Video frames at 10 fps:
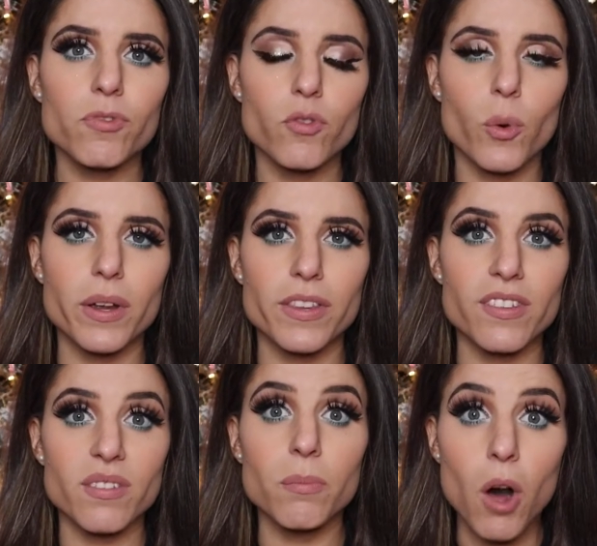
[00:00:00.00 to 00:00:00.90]
for the
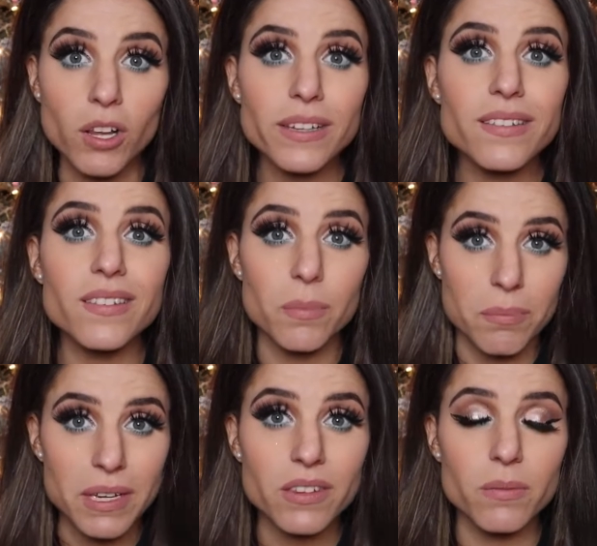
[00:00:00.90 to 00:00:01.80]
smallest
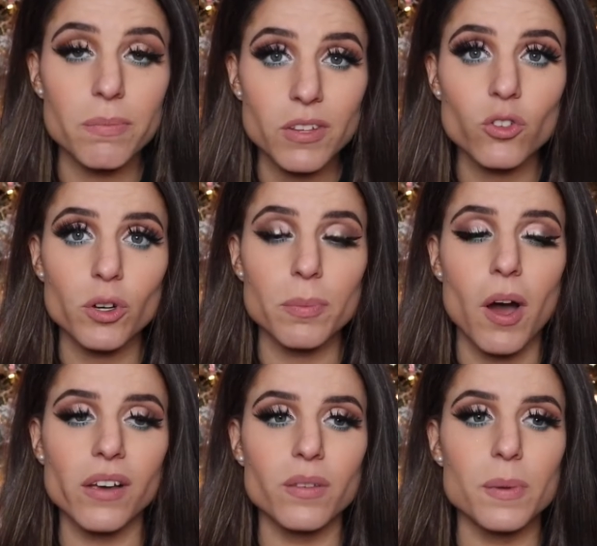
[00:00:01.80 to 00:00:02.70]
mixed mystery
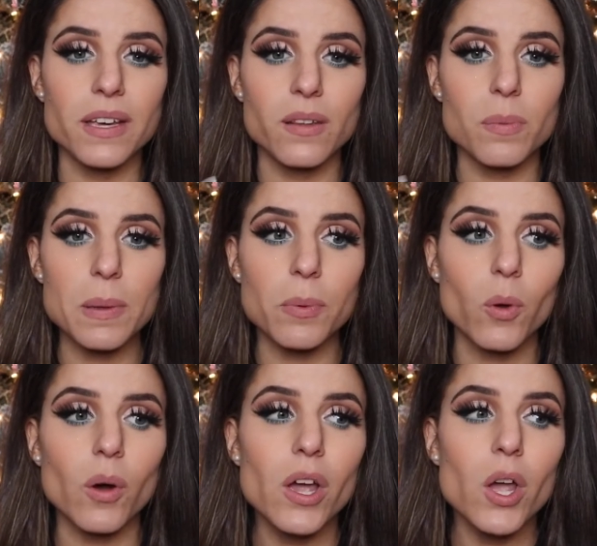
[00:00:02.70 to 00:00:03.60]
box because
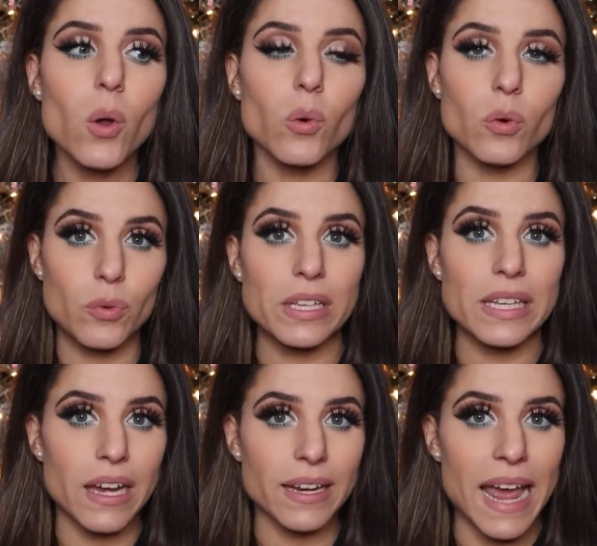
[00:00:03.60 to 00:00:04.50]
people were
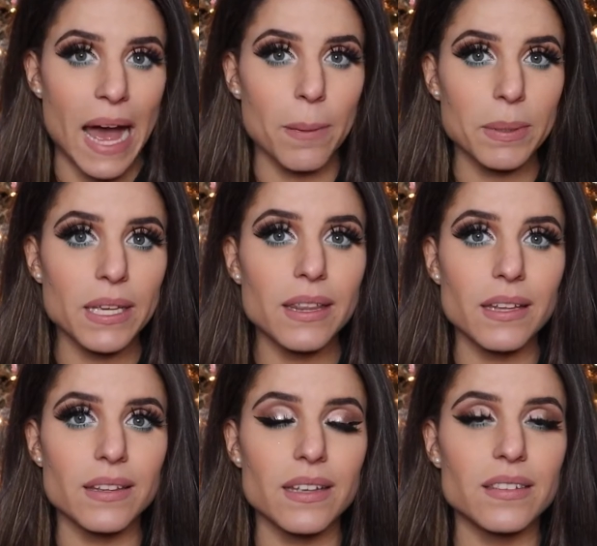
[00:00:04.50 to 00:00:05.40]
really unhappy
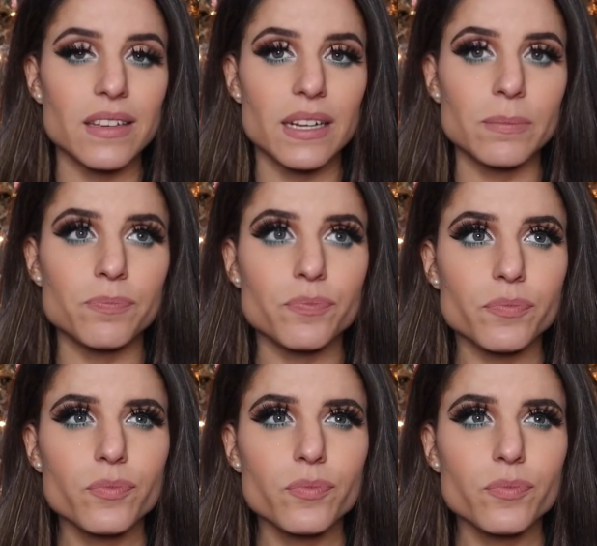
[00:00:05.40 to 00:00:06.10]
that they didn't,